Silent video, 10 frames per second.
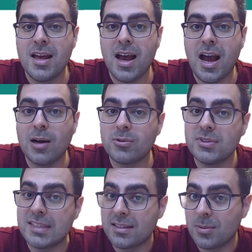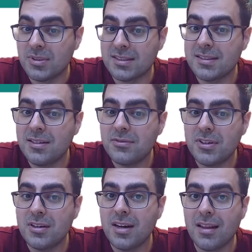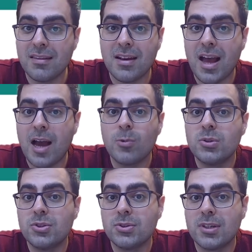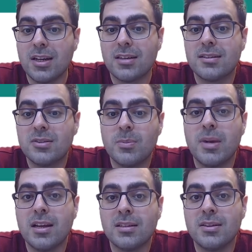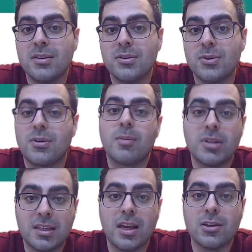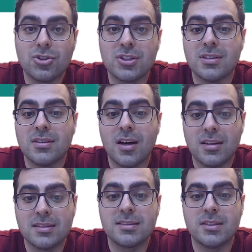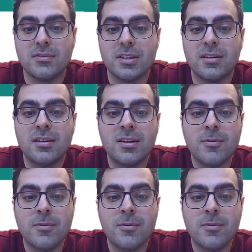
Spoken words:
how to set up a server, and then how would you connect the domain to your application on the server.